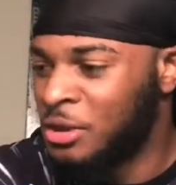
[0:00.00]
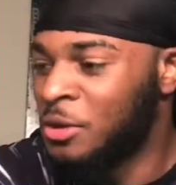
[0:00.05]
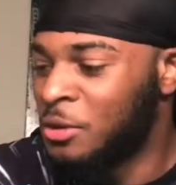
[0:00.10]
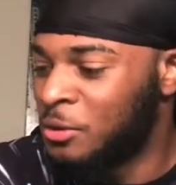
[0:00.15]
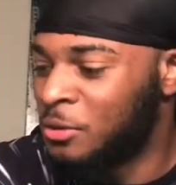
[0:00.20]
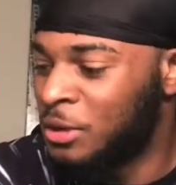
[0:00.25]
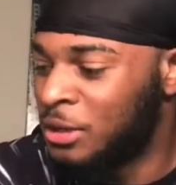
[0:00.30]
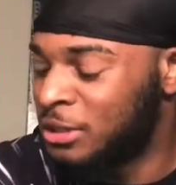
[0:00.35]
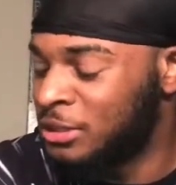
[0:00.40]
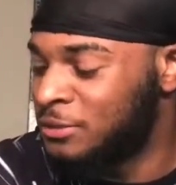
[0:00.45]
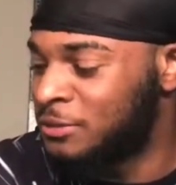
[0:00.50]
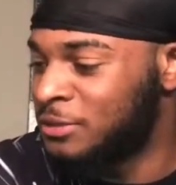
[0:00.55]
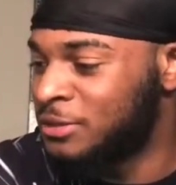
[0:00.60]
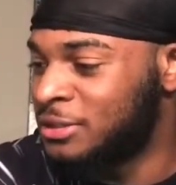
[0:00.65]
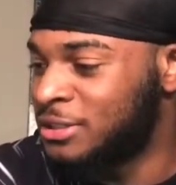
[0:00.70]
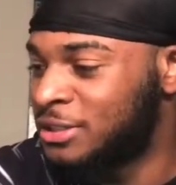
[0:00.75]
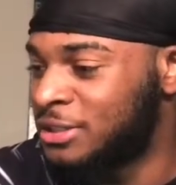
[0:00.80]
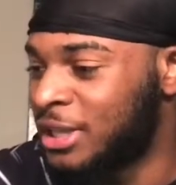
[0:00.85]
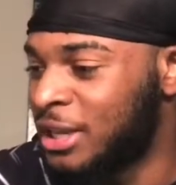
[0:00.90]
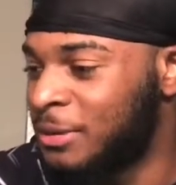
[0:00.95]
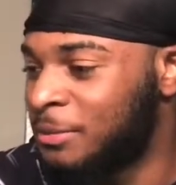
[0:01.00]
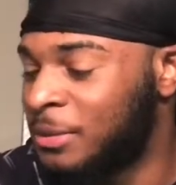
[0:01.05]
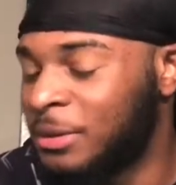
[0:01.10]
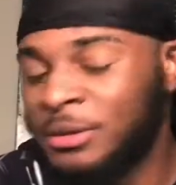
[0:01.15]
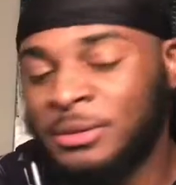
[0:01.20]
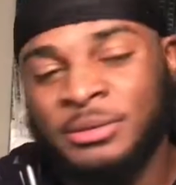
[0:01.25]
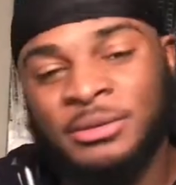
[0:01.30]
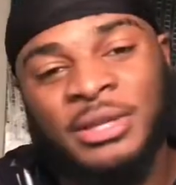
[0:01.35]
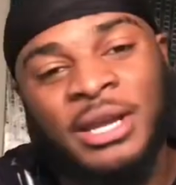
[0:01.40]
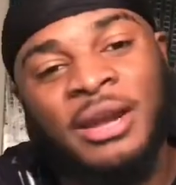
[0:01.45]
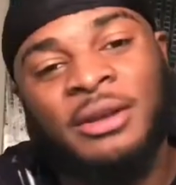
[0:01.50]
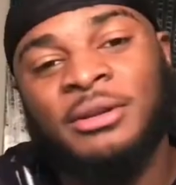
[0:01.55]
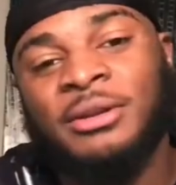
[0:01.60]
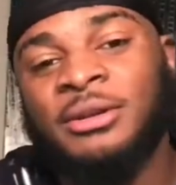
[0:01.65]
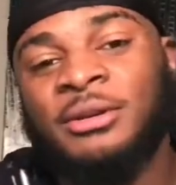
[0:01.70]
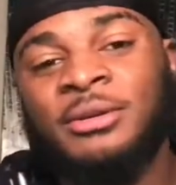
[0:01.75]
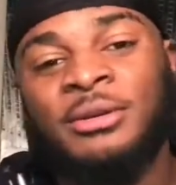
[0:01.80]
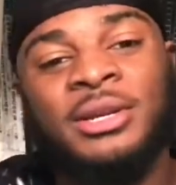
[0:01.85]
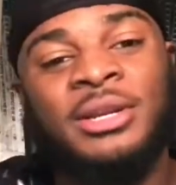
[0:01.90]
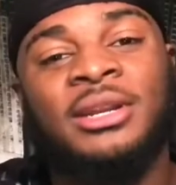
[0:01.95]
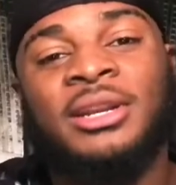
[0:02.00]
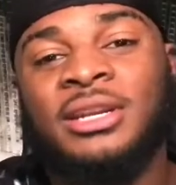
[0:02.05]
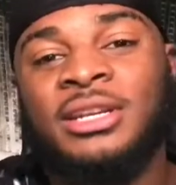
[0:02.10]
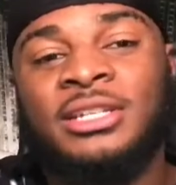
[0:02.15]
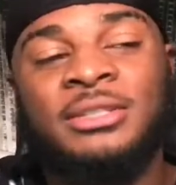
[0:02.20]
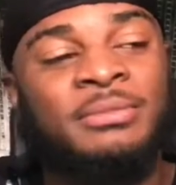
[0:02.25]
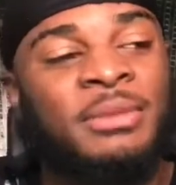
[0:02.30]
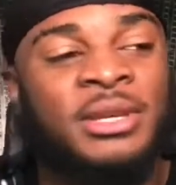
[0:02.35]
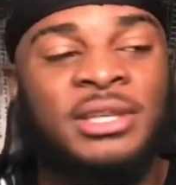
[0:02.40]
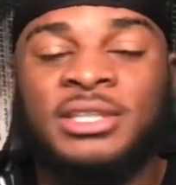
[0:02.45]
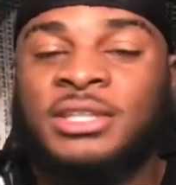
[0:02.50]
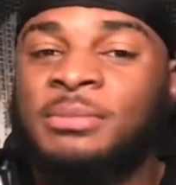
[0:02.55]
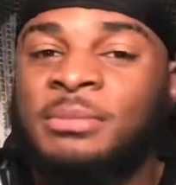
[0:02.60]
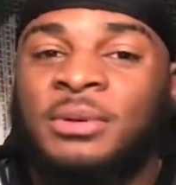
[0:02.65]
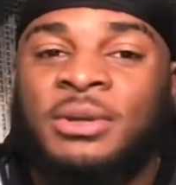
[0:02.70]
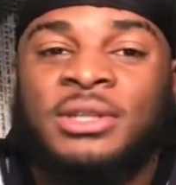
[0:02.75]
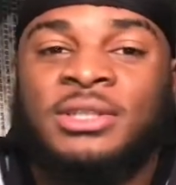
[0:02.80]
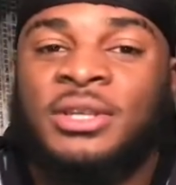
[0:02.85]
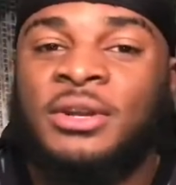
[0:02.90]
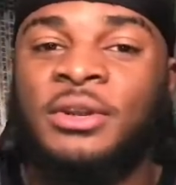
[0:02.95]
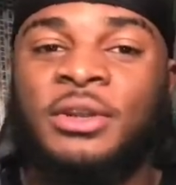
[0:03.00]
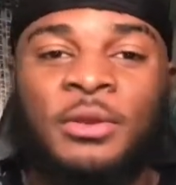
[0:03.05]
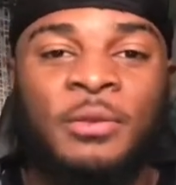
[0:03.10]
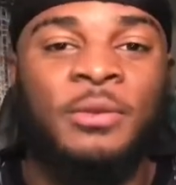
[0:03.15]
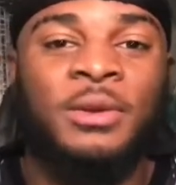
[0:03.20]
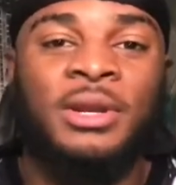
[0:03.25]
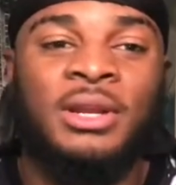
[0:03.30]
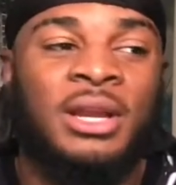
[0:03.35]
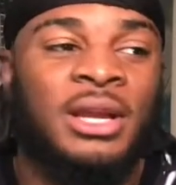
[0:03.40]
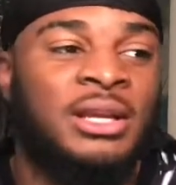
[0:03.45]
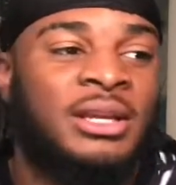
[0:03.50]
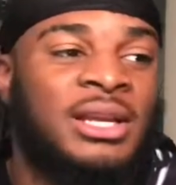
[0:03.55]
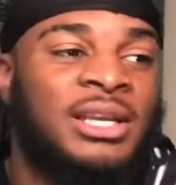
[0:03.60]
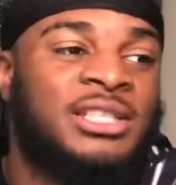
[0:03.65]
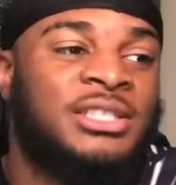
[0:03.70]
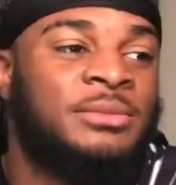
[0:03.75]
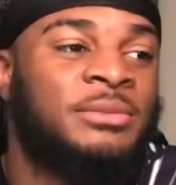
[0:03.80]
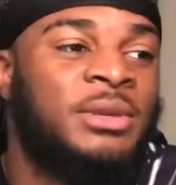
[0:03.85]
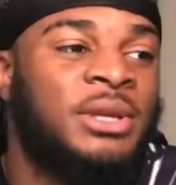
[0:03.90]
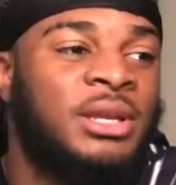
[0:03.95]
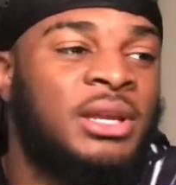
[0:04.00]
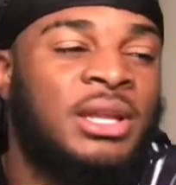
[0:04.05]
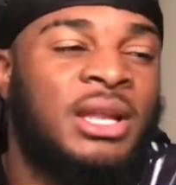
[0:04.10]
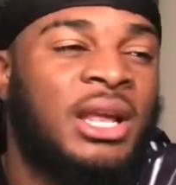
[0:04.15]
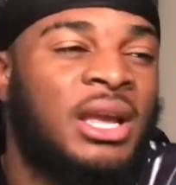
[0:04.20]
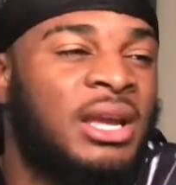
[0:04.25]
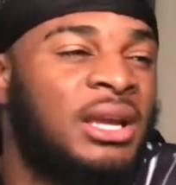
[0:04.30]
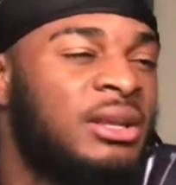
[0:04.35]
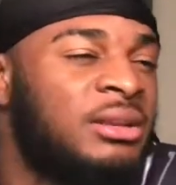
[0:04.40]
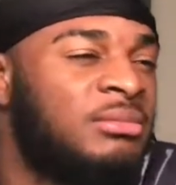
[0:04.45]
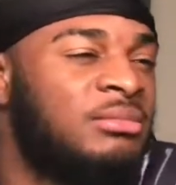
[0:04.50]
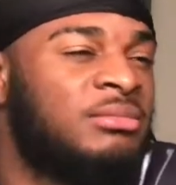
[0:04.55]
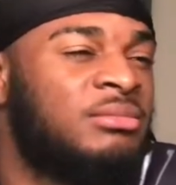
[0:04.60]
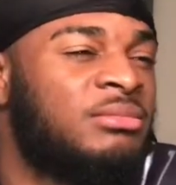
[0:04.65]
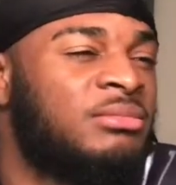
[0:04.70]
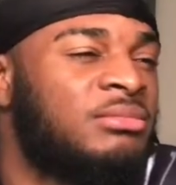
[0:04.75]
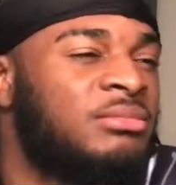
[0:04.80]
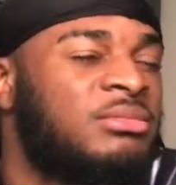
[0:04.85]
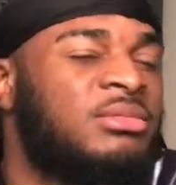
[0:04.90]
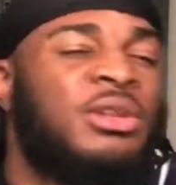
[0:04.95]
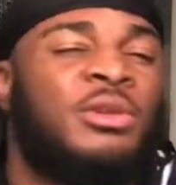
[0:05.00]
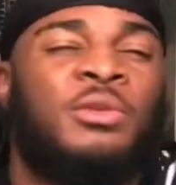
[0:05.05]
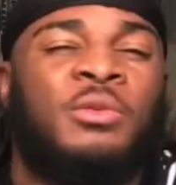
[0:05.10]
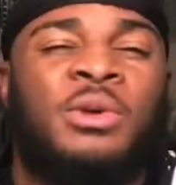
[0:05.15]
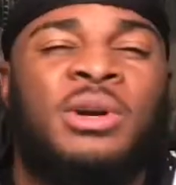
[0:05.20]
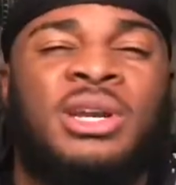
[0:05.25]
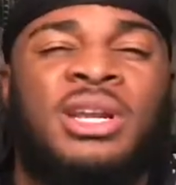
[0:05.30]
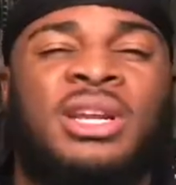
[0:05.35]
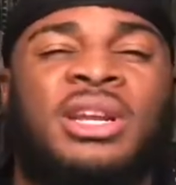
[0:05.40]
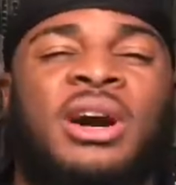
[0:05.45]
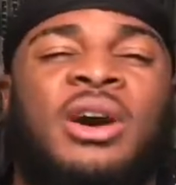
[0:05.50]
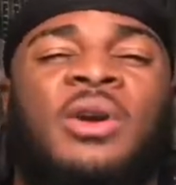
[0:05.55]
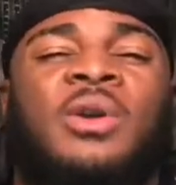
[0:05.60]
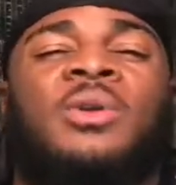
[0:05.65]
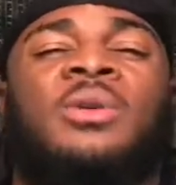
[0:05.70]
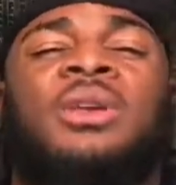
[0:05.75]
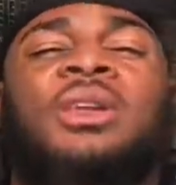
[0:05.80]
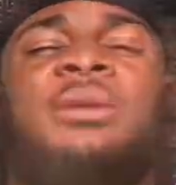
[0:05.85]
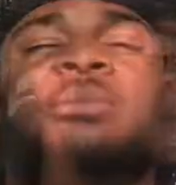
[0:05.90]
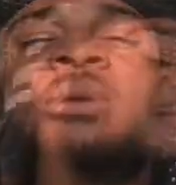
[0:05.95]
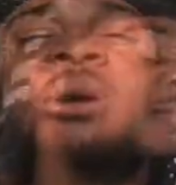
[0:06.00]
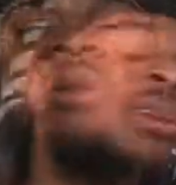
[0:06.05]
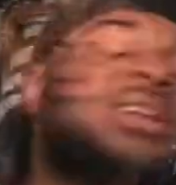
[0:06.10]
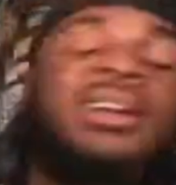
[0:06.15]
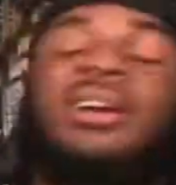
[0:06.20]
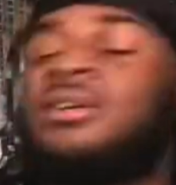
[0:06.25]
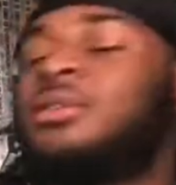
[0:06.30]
What I was gonna say, bro, y'all know what it is, man. It's your boy Turkey Wayne. Like, that's me, like, the one and only, bro.